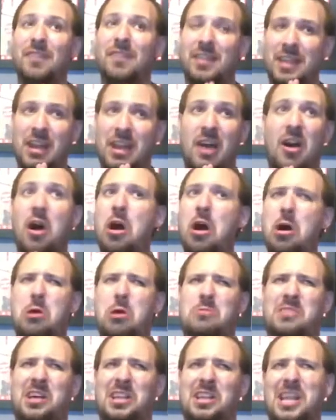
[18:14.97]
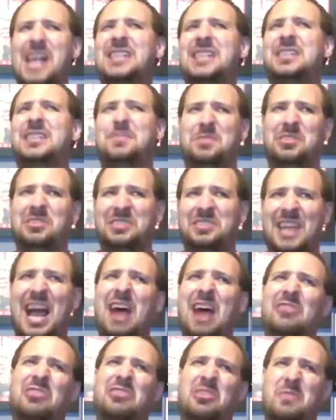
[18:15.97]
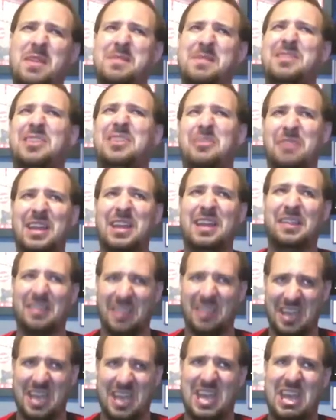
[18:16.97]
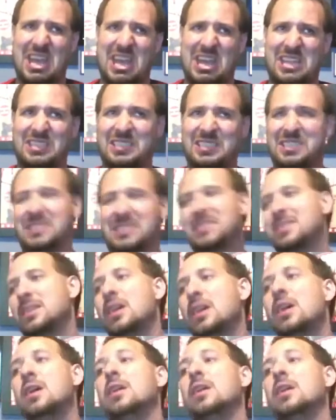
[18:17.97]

you know, oh, collectibles, how could we be doing this?